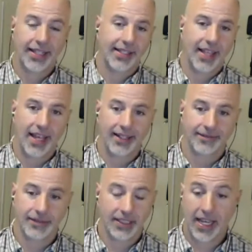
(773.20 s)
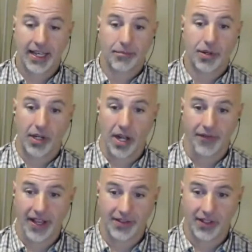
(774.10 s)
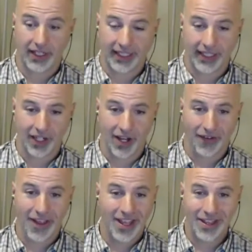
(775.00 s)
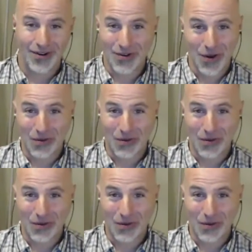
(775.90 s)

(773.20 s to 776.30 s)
see that because I can put it on faster than I can take it off. There's no